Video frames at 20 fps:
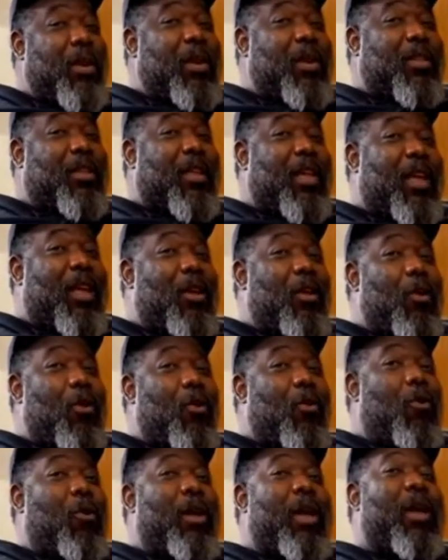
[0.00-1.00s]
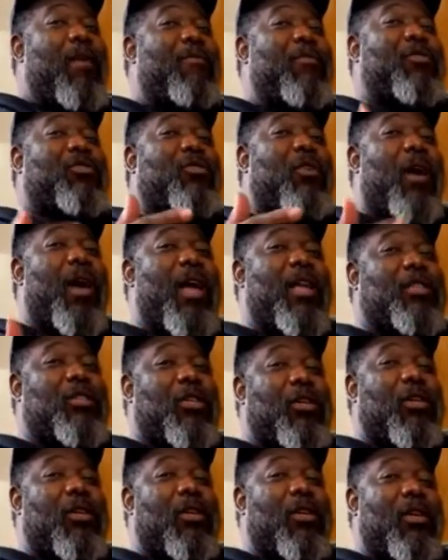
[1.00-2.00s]
anything or ever tried
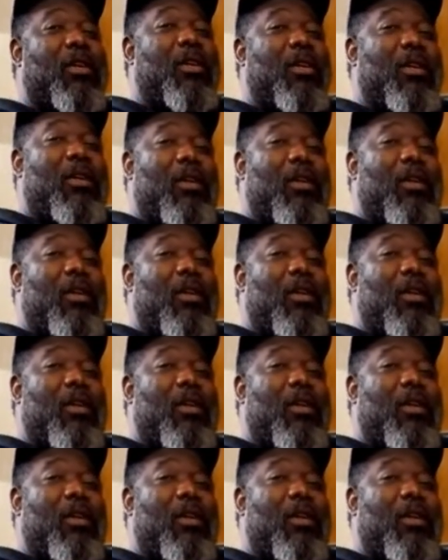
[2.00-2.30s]
to